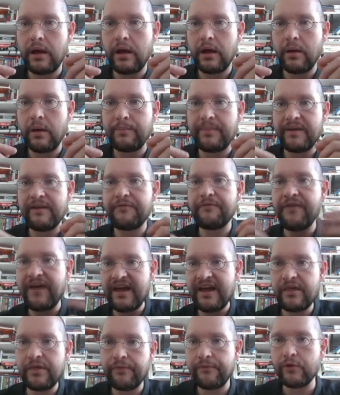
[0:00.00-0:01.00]
be
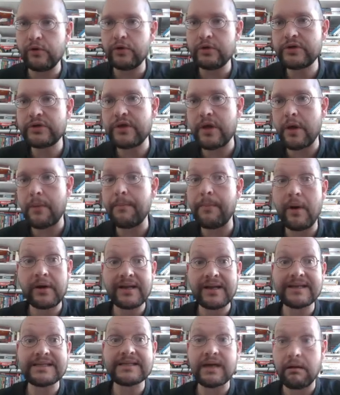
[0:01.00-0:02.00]
faithful to the
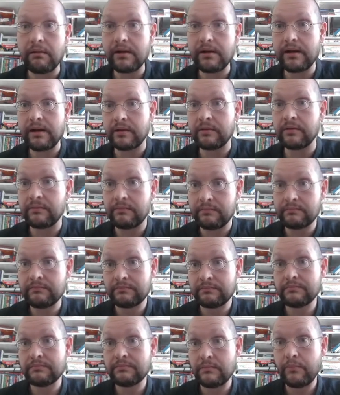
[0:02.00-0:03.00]
monetarian
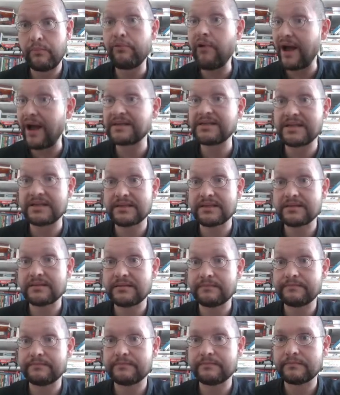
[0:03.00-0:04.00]
practice.
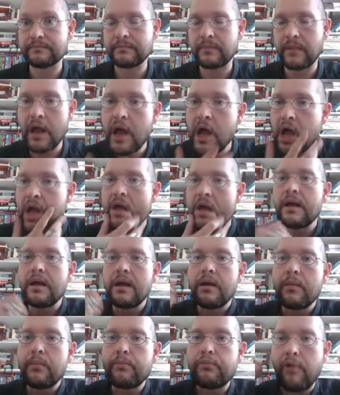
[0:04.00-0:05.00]

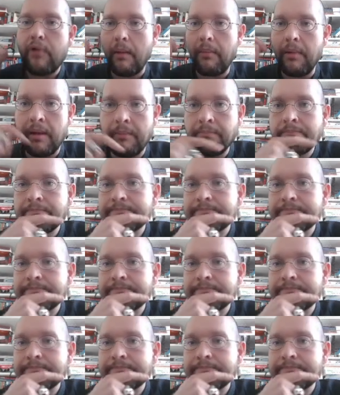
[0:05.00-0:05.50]
Problem,